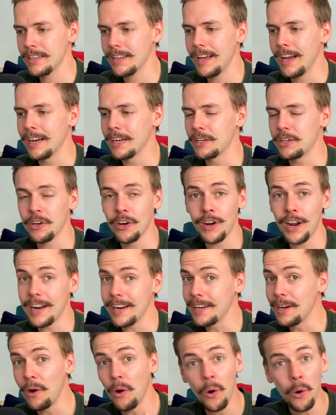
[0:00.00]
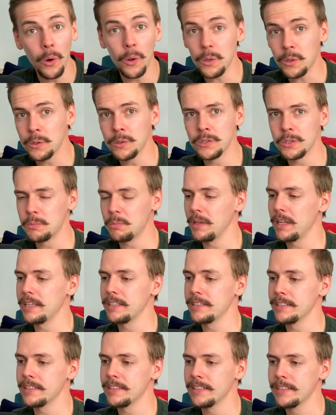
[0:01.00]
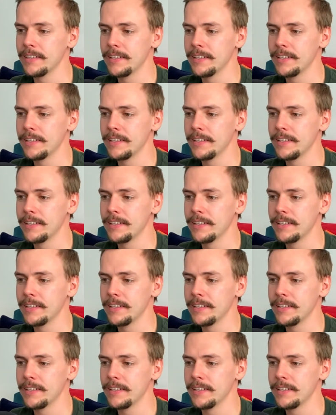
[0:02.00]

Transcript: and gone at it all guns blazing.